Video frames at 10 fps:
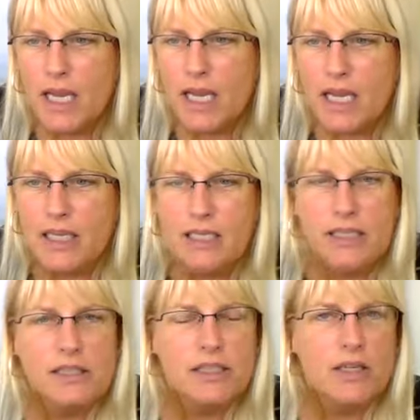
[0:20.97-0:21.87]

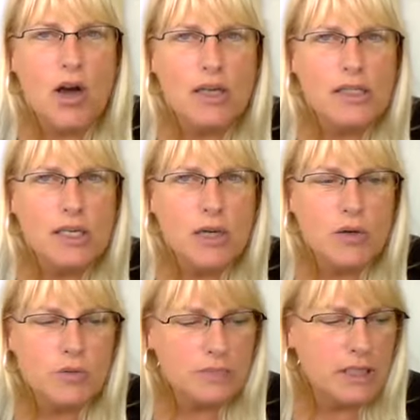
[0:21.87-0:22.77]
And
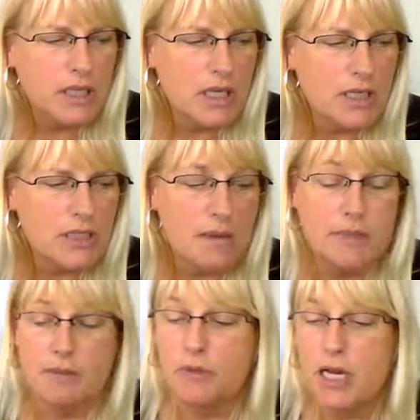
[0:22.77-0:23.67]
also because I'm
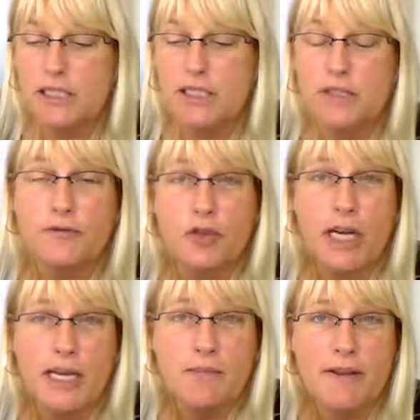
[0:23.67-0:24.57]
in the process of
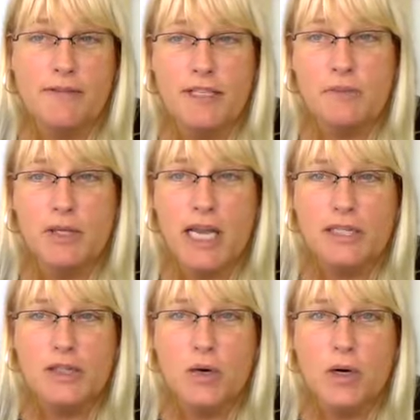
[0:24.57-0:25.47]
creating my Facebook
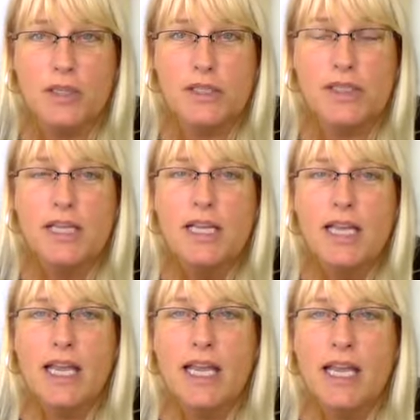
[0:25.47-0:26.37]
ads course,
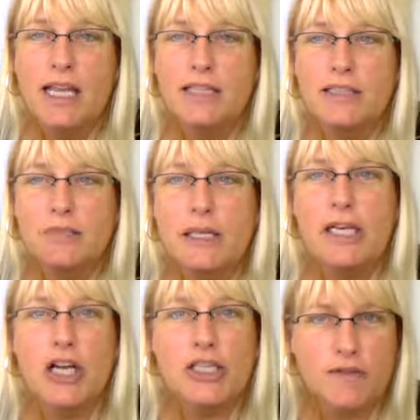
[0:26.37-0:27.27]
and
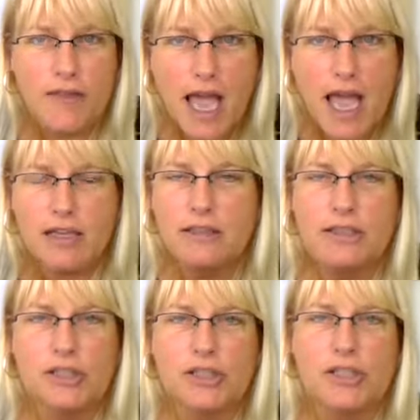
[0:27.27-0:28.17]
because of that,
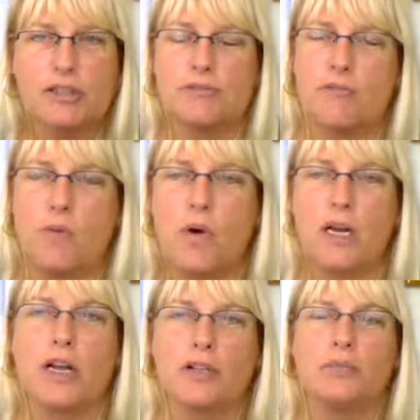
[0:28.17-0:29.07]
it's just
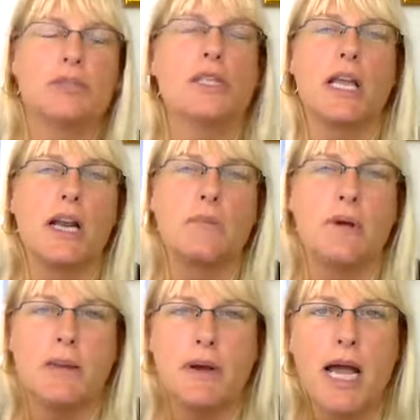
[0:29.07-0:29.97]
100% on
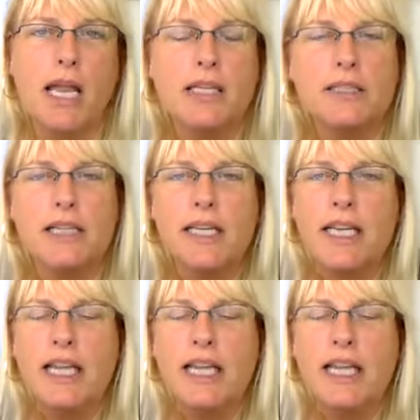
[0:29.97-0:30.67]
my mind.